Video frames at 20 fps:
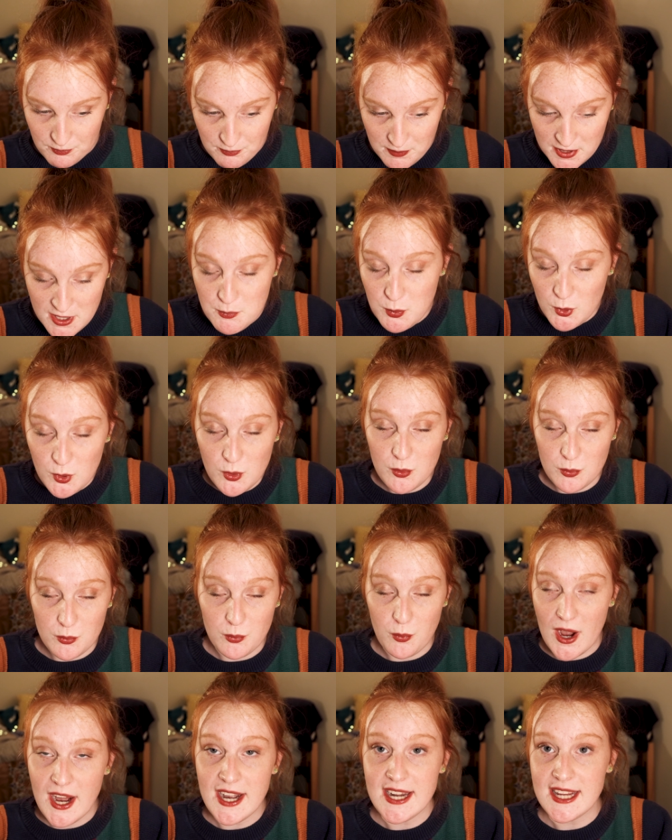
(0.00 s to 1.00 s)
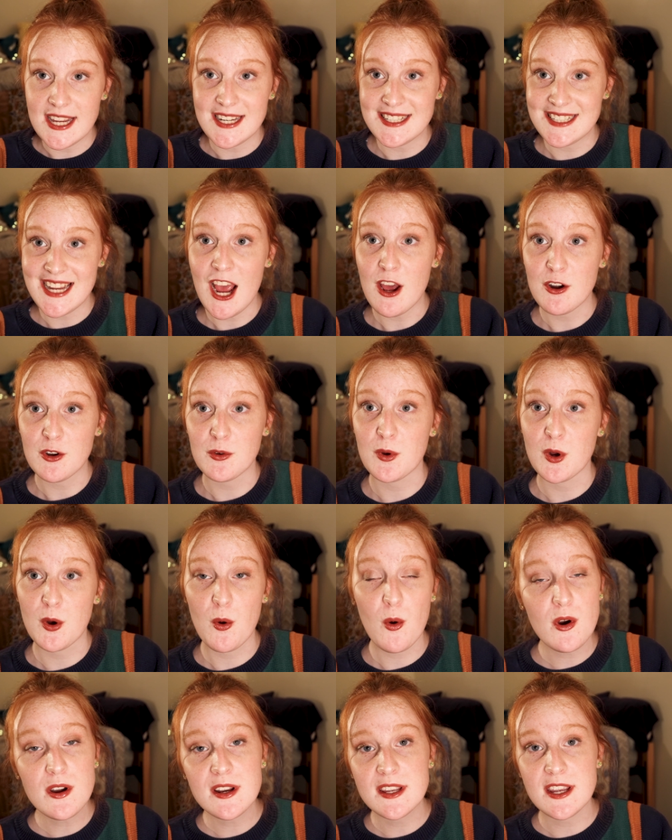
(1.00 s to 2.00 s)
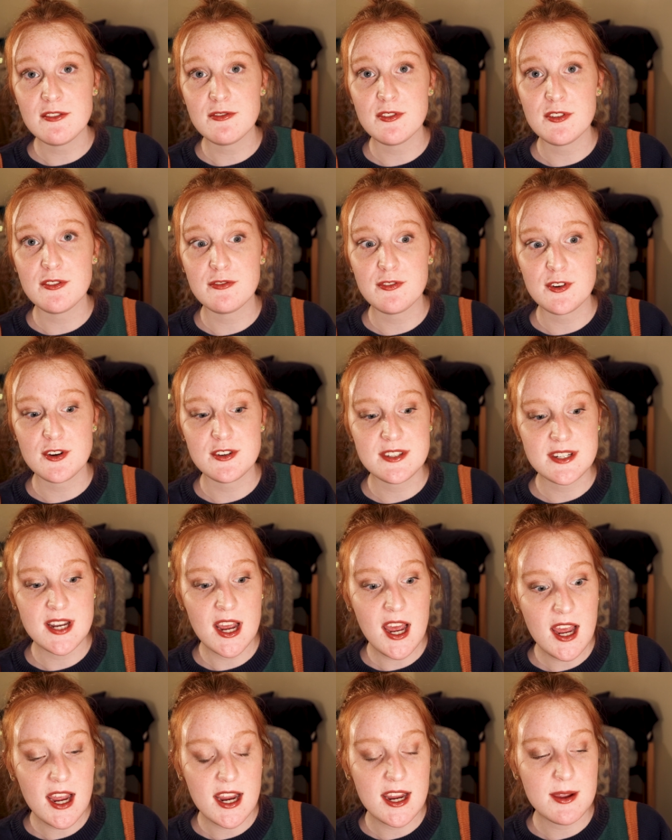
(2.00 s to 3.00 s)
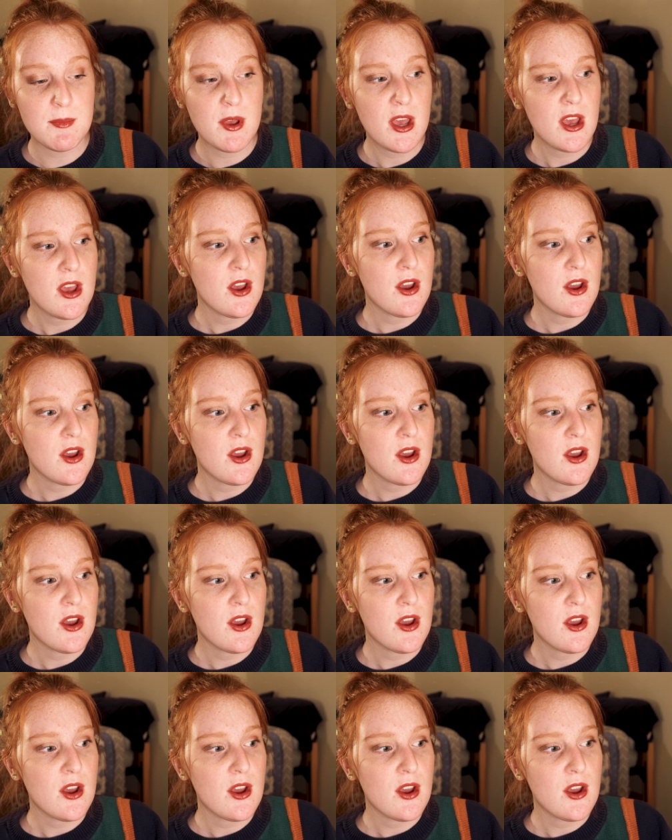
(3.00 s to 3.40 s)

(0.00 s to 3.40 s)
people writing it down or recording it for the first time